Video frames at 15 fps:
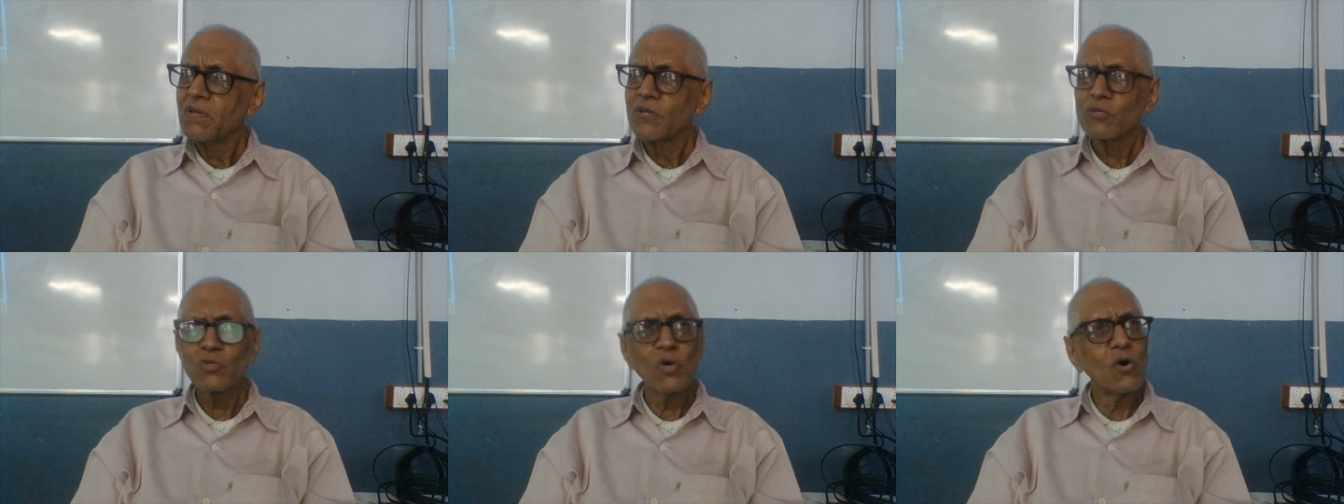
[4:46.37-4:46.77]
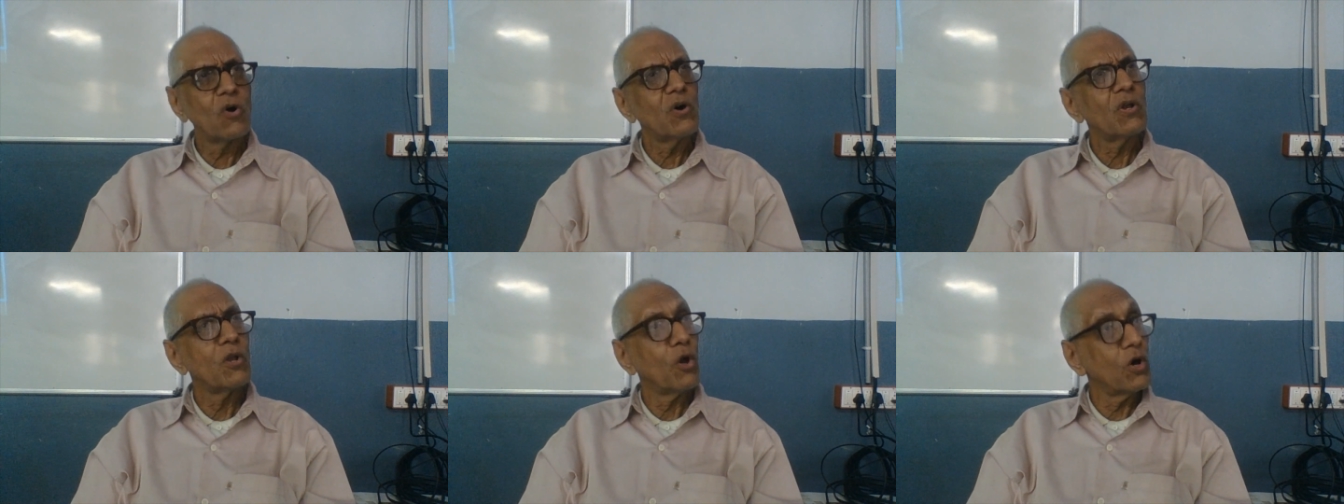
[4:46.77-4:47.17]
So
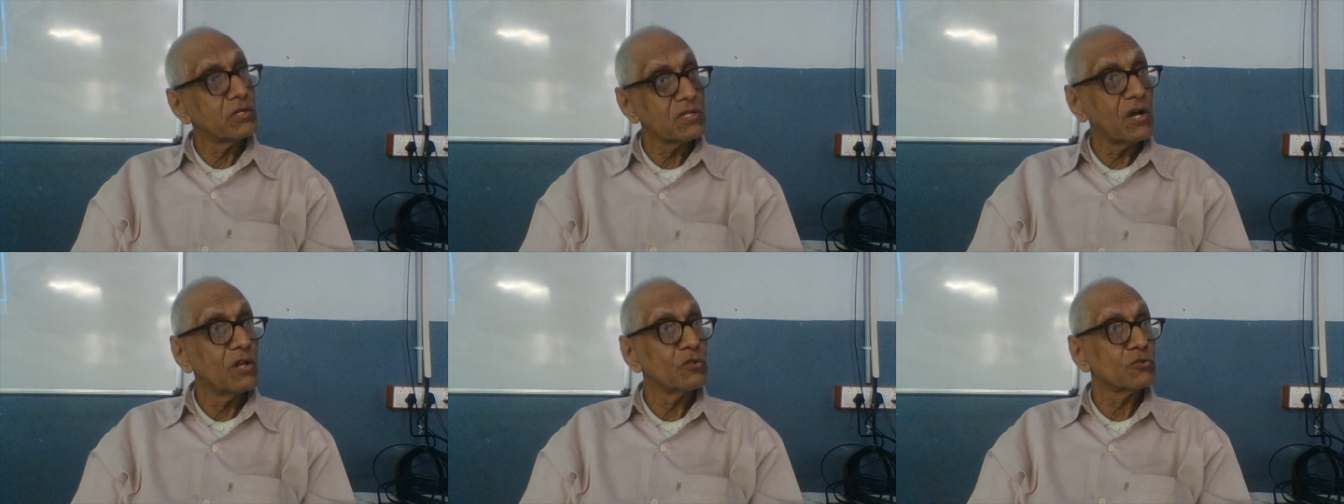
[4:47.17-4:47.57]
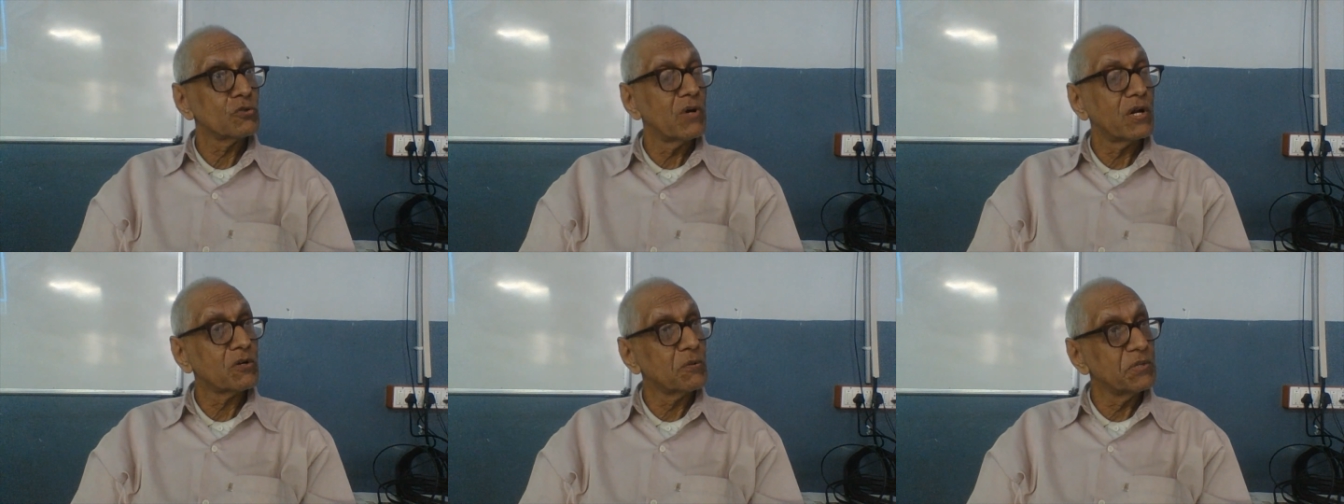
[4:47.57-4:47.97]
laws also
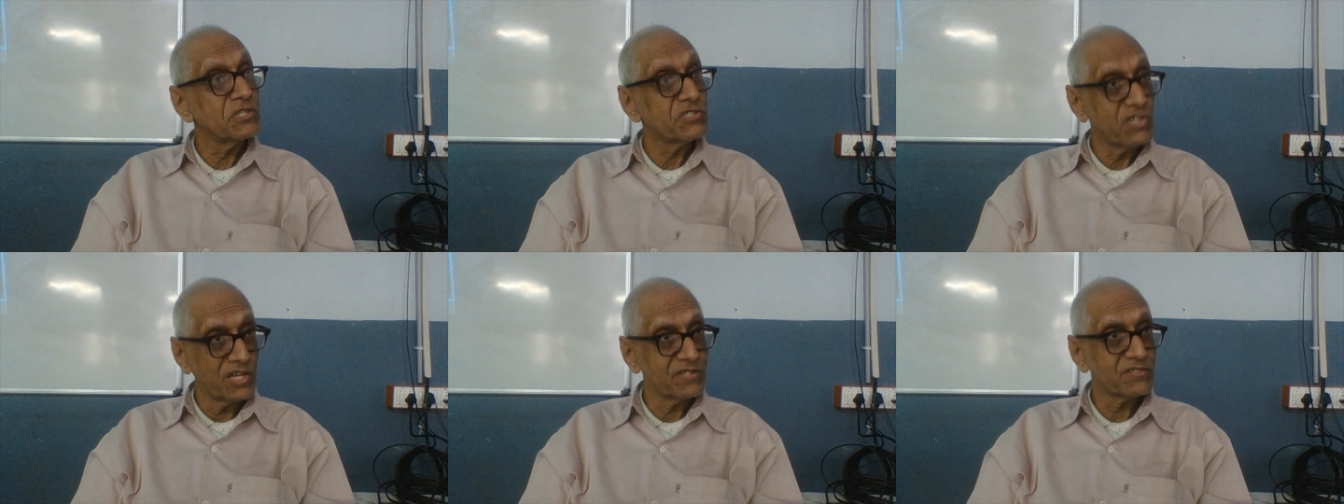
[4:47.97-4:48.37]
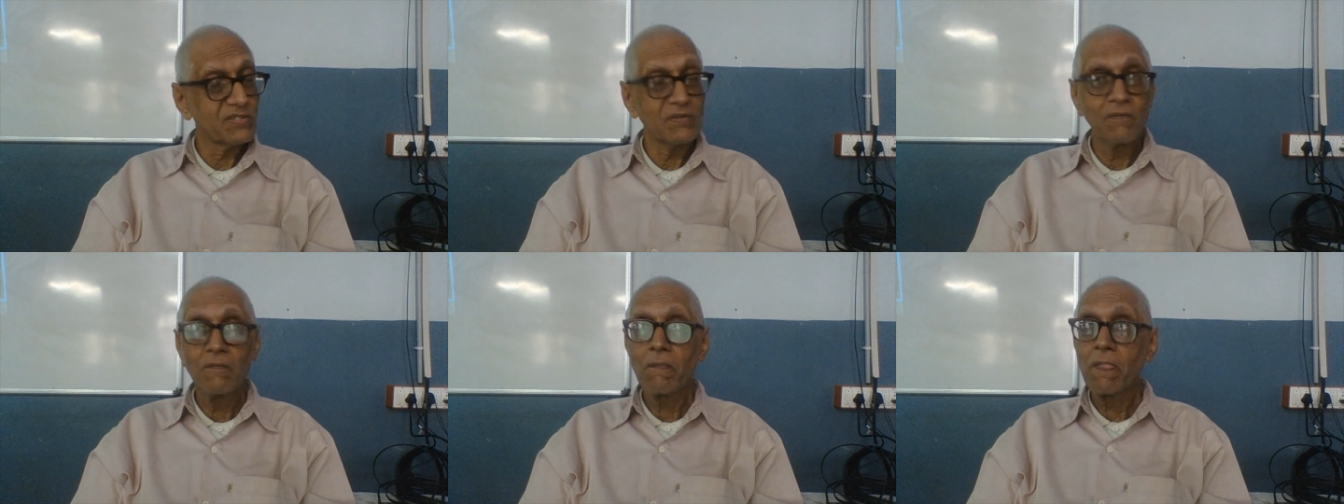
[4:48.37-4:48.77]
are to be changed.
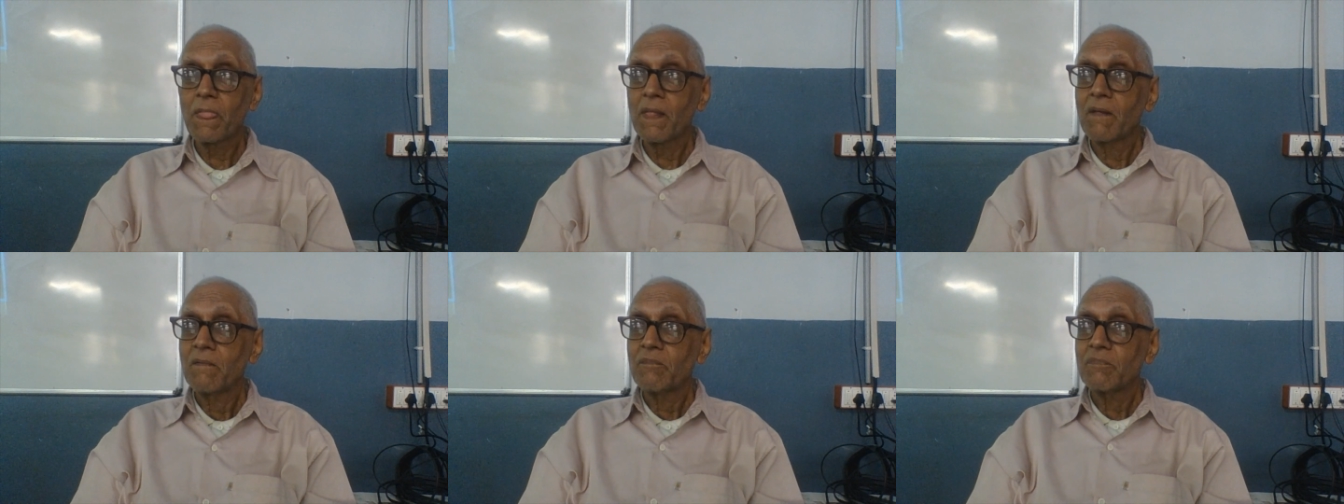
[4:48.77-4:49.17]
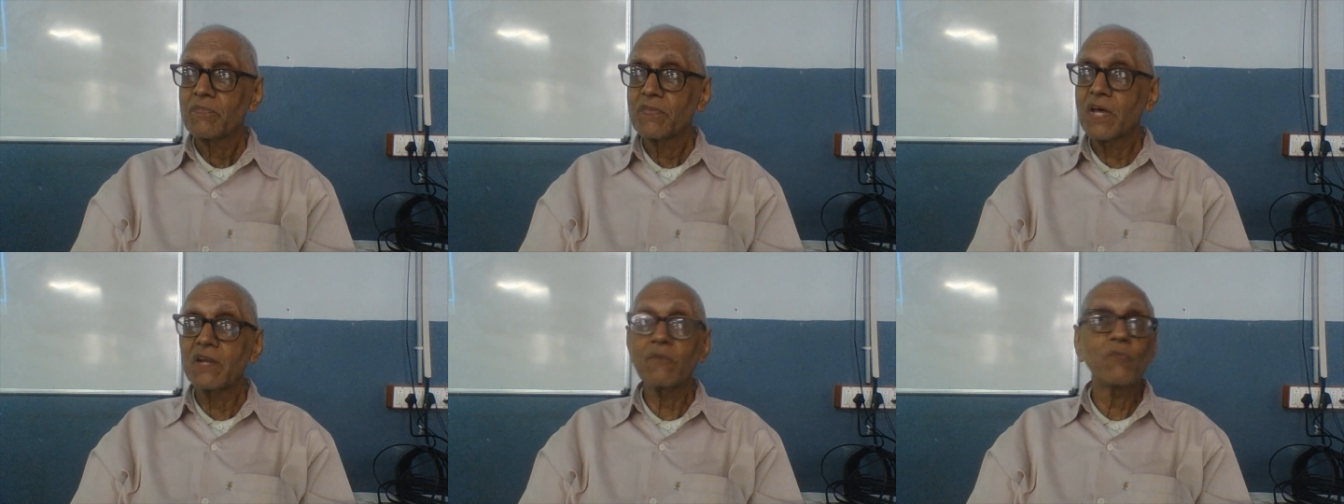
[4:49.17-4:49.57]

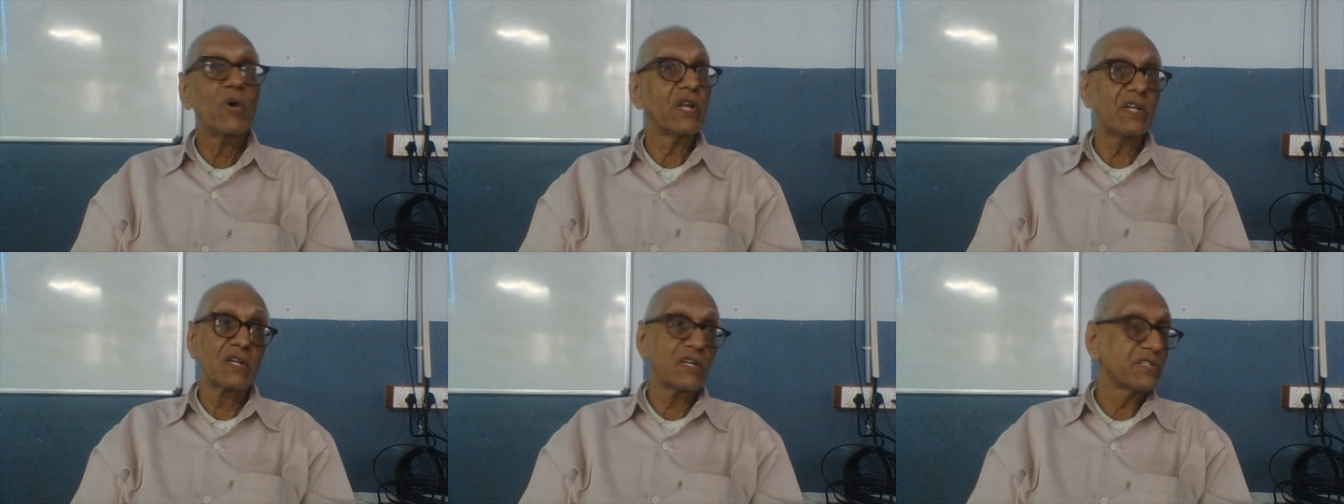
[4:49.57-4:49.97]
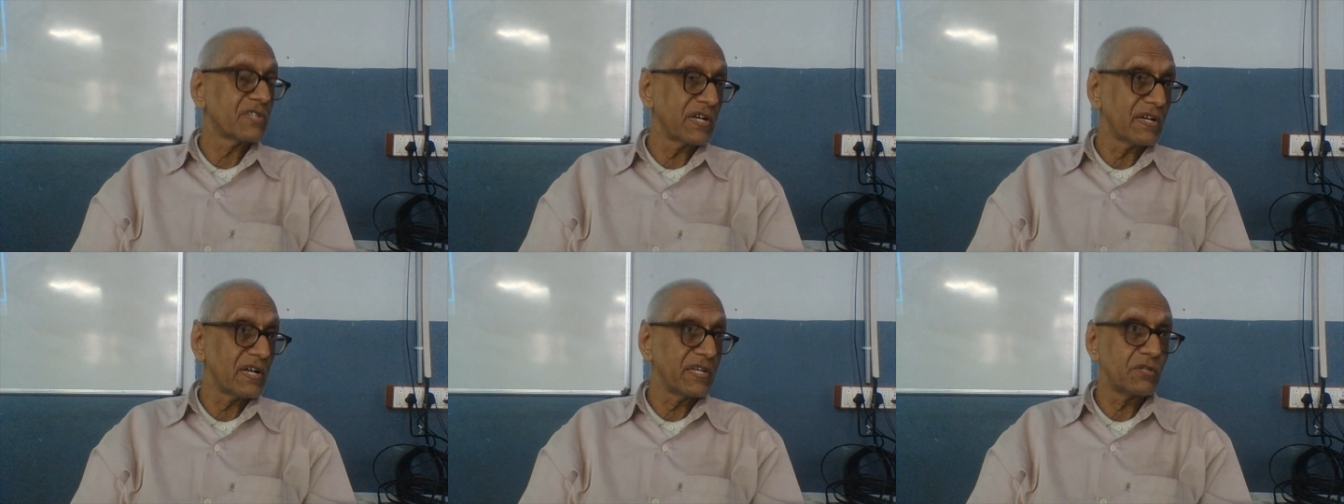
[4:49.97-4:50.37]
Then very
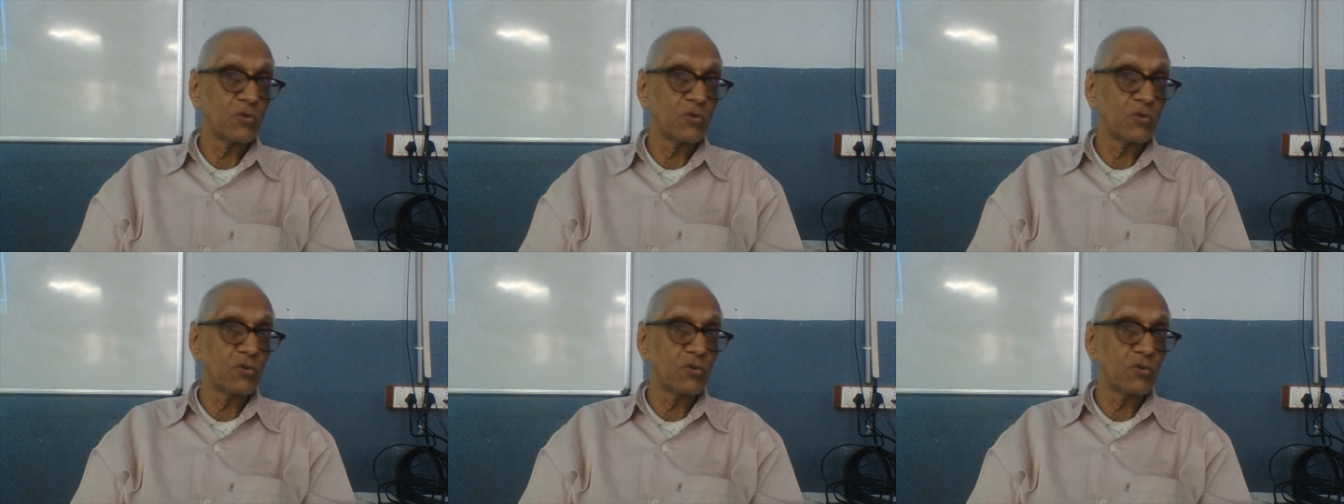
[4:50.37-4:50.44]
recently,